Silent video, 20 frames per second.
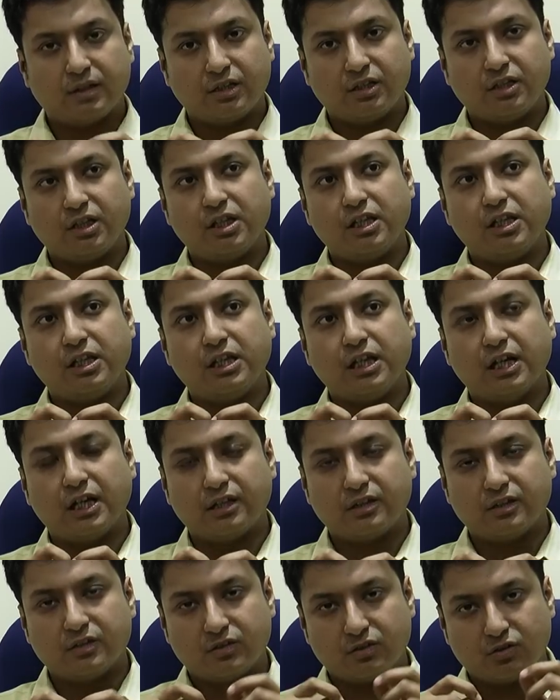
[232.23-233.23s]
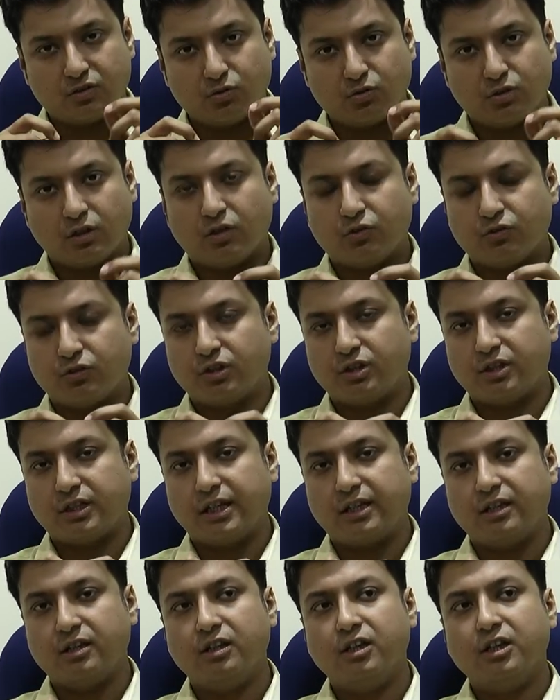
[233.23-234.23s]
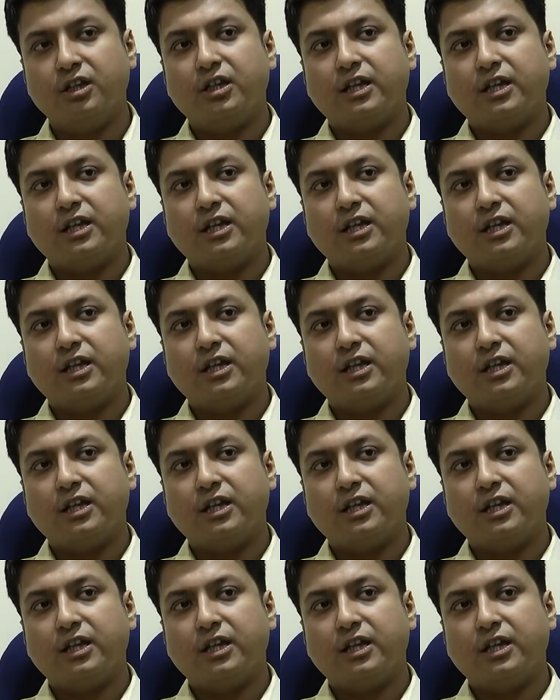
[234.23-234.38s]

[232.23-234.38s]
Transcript: in the ERS 2010,